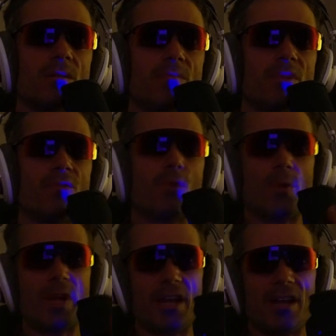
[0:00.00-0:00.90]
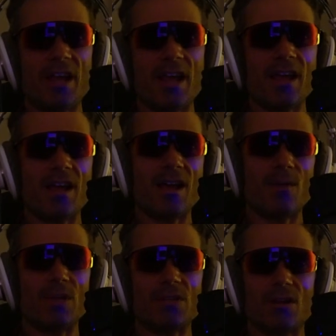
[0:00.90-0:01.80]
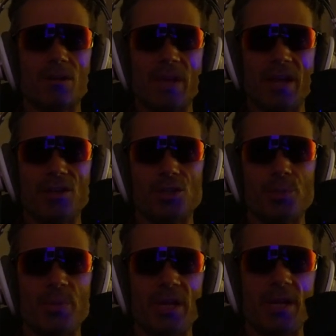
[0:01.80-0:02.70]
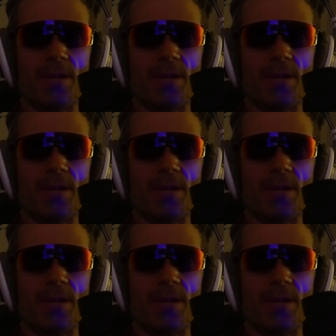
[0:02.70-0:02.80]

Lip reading: Before we get into AI and we talk about entropy